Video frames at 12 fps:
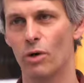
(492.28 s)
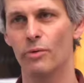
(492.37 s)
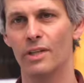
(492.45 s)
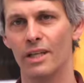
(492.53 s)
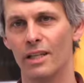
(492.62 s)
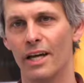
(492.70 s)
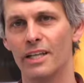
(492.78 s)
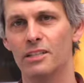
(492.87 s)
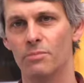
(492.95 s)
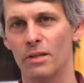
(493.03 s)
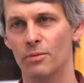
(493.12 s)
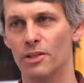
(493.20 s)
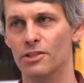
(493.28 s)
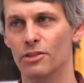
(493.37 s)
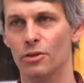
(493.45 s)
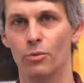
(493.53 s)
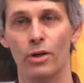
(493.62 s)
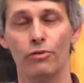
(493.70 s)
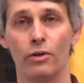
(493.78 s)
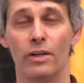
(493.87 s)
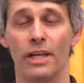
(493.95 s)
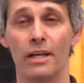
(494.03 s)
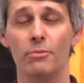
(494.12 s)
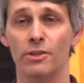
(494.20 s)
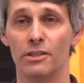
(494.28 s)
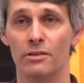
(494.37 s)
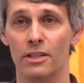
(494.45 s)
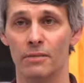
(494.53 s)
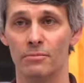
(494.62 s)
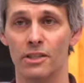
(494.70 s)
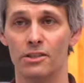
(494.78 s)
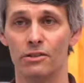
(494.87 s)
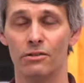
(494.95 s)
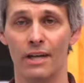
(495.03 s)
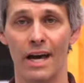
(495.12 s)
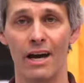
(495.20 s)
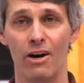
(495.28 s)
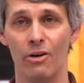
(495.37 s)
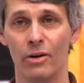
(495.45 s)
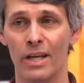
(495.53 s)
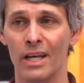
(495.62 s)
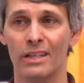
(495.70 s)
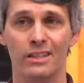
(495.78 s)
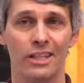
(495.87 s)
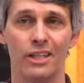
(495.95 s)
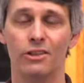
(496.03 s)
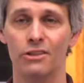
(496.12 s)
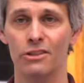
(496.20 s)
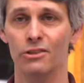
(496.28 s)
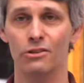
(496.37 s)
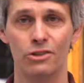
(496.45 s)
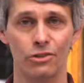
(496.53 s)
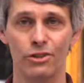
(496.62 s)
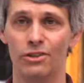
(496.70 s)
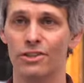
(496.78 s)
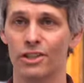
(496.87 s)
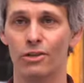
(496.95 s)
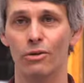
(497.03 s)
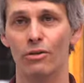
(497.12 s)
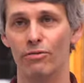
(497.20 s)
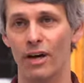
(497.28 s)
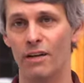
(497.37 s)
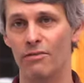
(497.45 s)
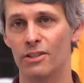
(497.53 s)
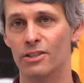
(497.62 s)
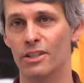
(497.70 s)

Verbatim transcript: what would they like to be able to do and what have we enabled them to do now that they couldn't do two years ago or five years